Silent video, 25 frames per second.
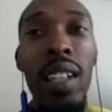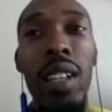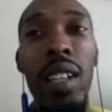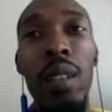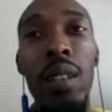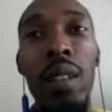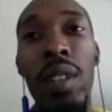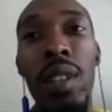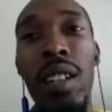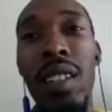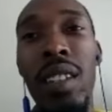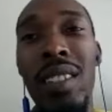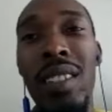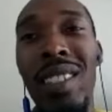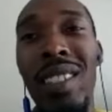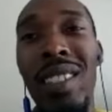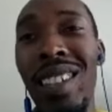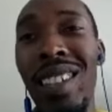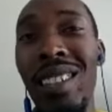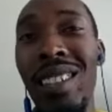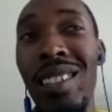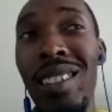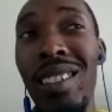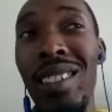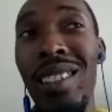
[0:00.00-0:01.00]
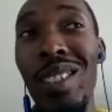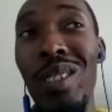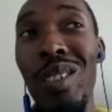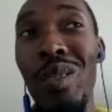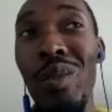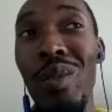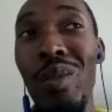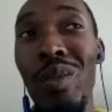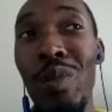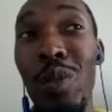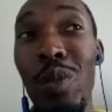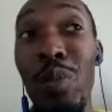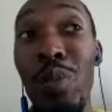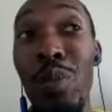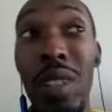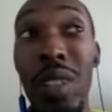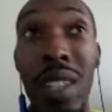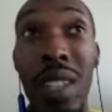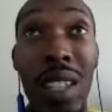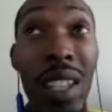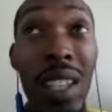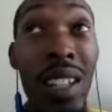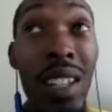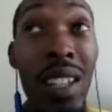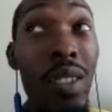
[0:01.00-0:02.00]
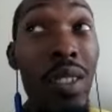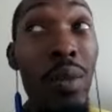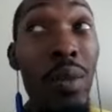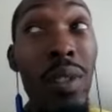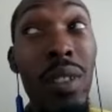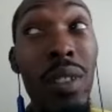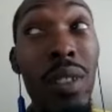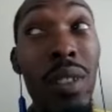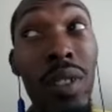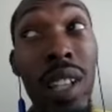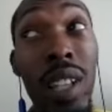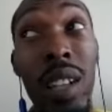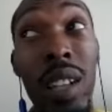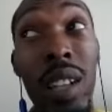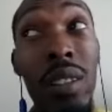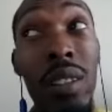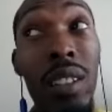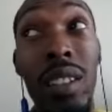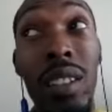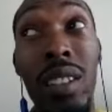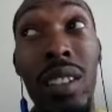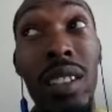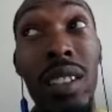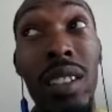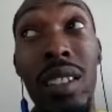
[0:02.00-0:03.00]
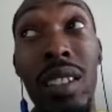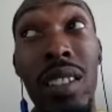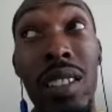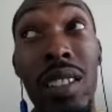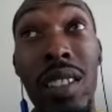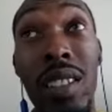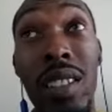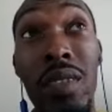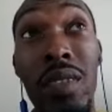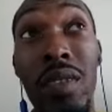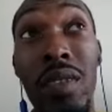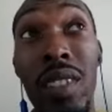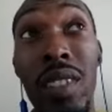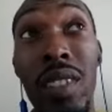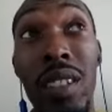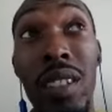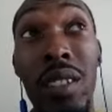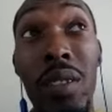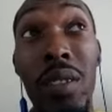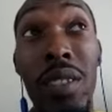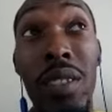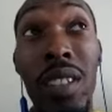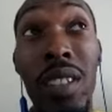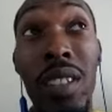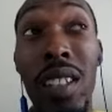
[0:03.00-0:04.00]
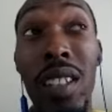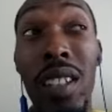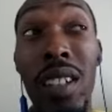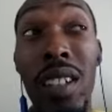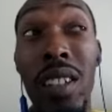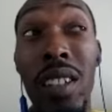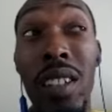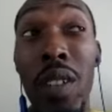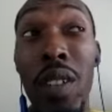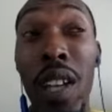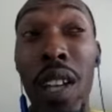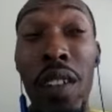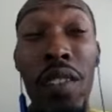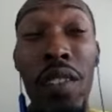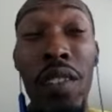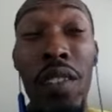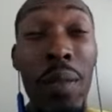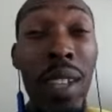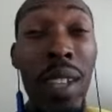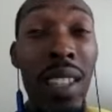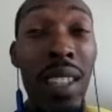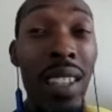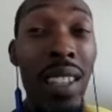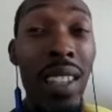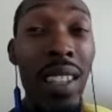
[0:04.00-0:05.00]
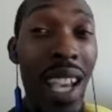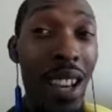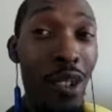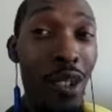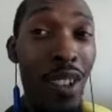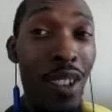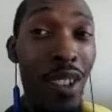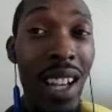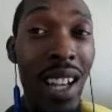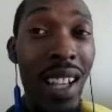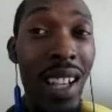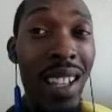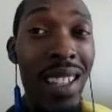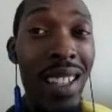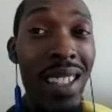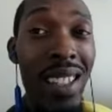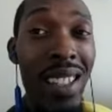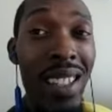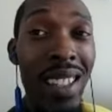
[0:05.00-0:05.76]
Because then you're, you put the yeast with the flour and all the other stuff that goes in there, and you have to make that rise.